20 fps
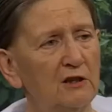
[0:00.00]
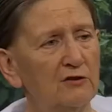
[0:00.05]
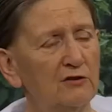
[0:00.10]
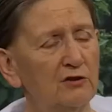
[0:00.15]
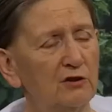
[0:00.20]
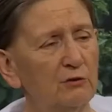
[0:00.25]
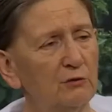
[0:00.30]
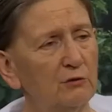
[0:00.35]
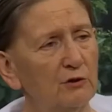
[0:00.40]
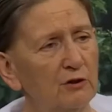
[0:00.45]

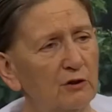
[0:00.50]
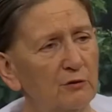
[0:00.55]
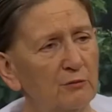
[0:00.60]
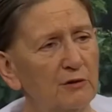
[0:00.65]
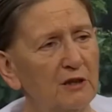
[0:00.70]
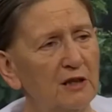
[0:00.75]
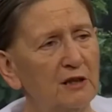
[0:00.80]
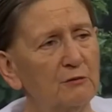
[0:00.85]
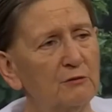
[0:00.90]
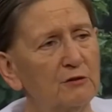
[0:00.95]
so you will not
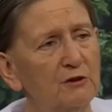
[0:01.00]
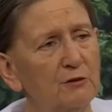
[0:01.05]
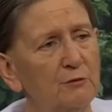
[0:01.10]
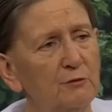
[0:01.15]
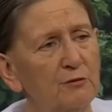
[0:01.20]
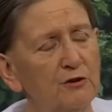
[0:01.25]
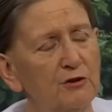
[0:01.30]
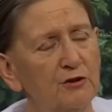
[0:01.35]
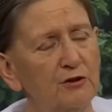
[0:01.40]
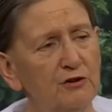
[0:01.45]
be able to
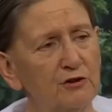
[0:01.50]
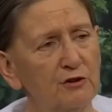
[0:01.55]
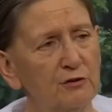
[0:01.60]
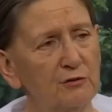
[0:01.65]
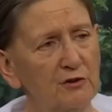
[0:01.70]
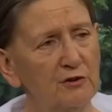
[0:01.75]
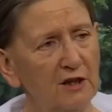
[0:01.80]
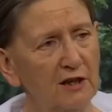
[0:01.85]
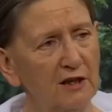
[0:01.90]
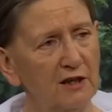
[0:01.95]
put the two
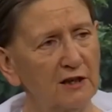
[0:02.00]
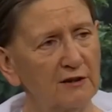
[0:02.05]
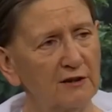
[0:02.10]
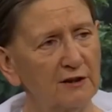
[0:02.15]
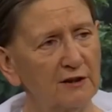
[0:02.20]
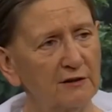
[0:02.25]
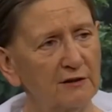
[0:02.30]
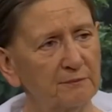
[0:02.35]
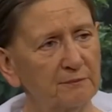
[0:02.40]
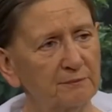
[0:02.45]

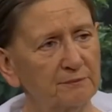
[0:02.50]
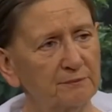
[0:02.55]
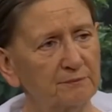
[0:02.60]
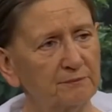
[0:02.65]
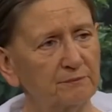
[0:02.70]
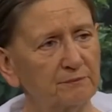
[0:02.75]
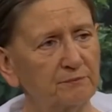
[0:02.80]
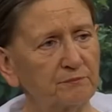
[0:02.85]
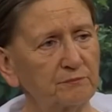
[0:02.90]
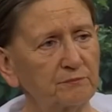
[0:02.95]
together.
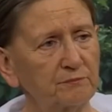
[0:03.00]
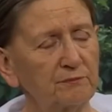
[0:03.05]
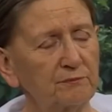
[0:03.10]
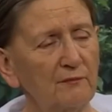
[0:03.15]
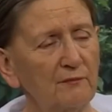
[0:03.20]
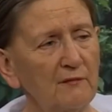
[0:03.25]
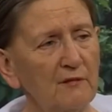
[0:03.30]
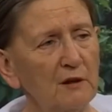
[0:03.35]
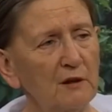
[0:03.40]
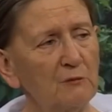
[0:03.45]

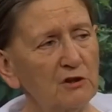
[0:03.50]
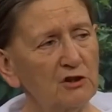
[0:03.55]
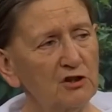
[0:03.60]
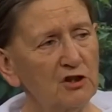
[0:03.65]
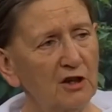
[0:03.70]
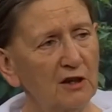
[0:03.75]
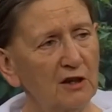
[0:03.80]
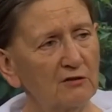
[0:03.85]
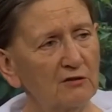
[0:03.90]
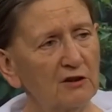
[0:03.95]
But
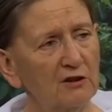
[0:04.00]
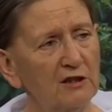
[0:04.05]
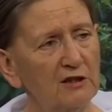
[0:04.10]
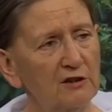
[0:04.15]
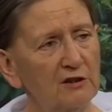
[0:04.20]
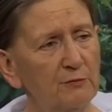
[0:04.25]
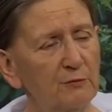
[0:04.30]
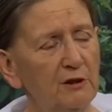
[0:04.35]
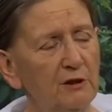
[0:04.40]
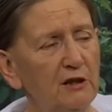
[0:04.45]
generally
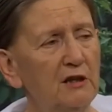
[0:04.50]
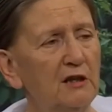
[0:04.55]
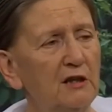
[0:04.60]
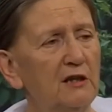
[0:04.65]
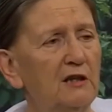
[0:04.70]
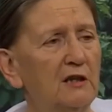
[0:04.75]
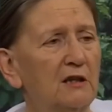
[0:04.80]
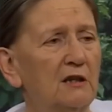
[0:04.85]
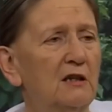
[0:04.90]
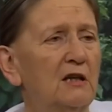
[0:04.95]

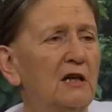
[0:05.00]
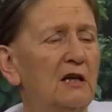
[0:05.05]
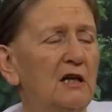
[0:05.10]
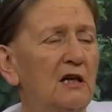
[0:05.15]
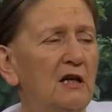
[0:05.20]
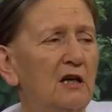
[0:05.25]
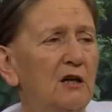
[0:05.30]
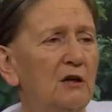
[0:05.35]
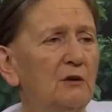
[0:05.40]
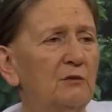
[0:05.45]
speaking,
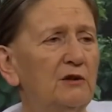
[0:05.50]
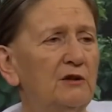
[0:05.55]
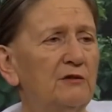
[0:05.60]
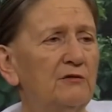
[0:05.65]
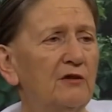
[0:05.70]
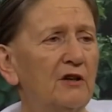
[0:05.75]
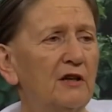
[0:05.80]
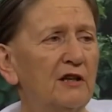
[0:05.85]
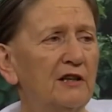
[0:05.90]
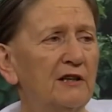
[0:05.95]
we
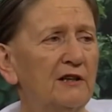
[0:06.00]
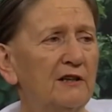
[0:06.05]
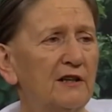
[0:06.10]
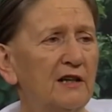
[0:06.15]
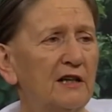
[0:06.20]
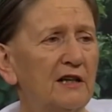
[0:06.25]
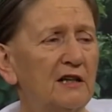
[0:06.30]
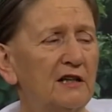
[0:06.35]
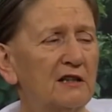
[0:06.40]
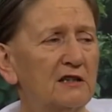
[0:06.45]
find
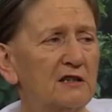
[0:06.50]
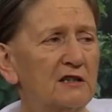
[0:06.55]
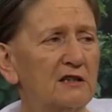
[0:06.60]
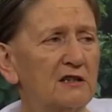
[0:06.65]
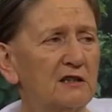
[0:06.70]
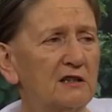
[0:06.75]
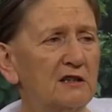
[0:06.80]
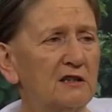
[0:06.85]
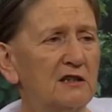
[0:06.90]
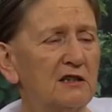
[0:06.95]
that
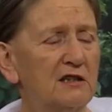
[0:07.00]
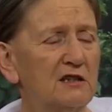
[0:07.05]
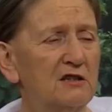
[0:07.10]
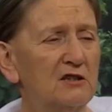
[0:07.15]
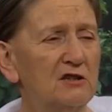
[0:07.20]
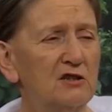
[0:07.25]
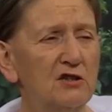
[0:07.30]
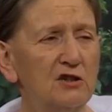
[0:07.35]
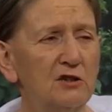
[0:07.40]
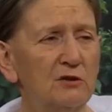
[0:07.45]

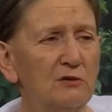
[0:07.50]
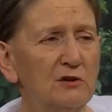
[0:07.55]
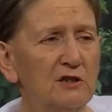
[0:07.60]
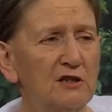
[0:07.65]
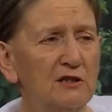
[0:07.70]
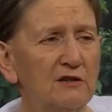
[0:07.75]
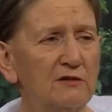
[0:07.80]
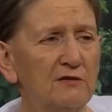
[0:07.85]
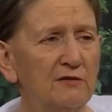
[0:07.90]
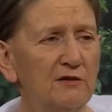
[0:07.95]

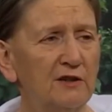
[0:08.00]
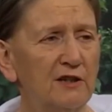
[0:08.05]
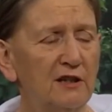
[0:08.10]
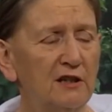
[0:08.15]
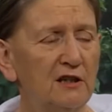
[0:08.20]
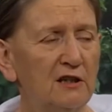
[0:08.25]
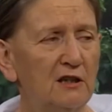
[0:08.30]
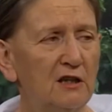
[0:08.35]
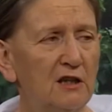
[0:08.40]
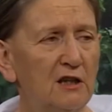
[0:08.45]

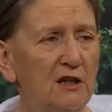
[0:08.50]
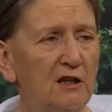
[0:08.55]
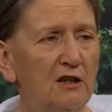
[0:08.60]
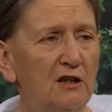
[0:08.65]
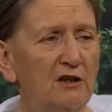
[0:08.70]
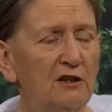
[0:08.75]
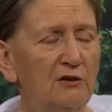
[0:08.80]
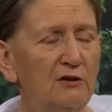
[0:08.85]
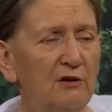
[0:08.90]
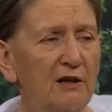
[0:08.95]
intuitively
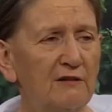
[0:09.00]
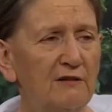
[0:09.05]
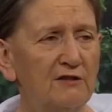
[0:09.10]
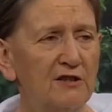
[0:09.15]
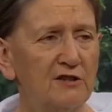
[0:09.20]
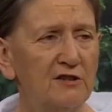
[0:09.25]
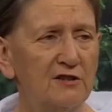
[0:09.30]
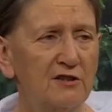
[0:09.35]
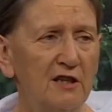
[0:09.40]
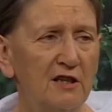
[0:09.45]
you have a
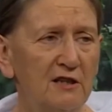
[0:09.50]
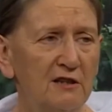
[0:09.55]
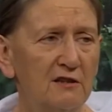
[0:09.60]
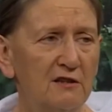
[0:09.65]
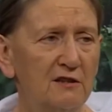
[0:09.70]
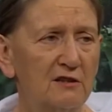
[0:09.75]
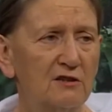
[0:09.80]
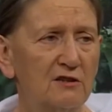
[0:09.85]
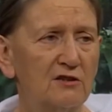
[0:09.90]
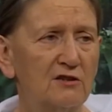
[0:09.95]

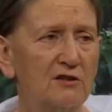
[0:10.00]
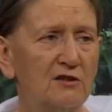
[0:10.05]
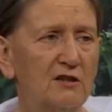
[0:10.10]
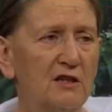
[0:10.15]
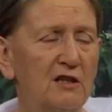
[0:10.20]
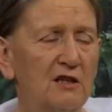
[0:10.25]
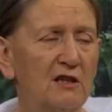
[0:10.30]
sense,